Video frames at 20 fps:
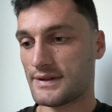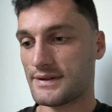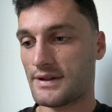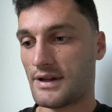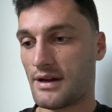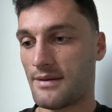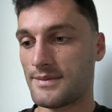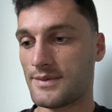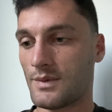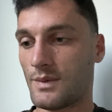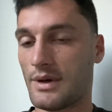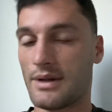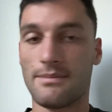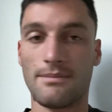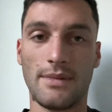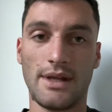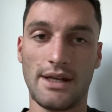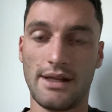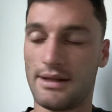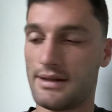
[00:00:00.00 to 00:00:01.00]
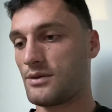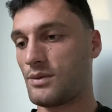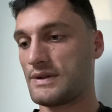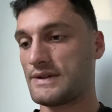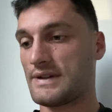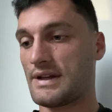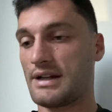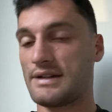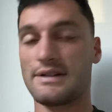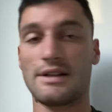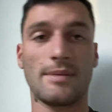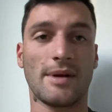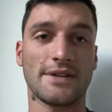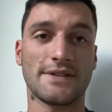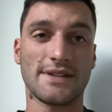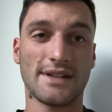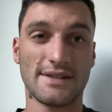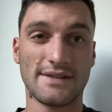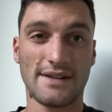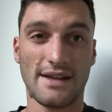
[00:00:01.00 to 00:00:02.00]
times 1 minute. Once again I did about
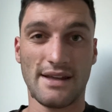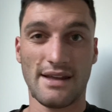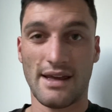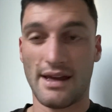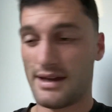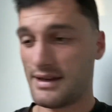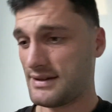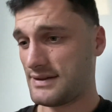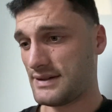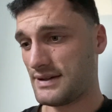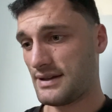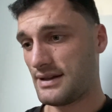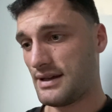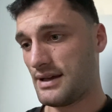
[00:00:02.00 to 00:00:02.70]
16 k's.